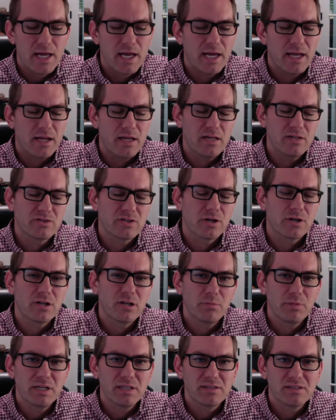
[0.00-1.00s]
And his
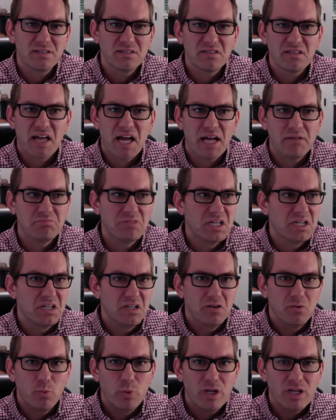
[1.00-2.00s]
argument is that
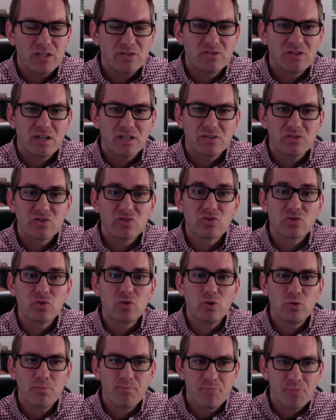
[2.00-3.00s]
we could
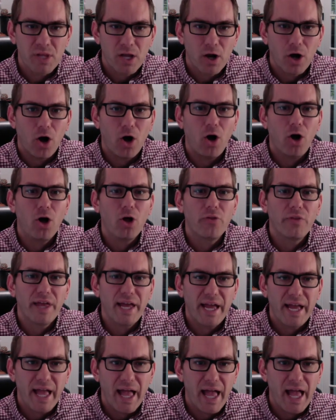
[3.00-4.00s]
consume all
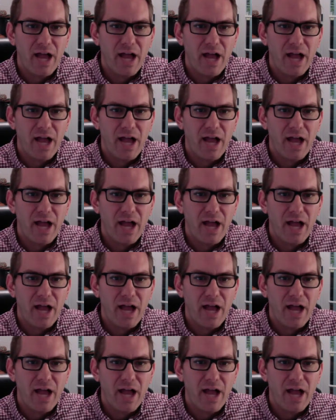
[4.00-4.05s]
day,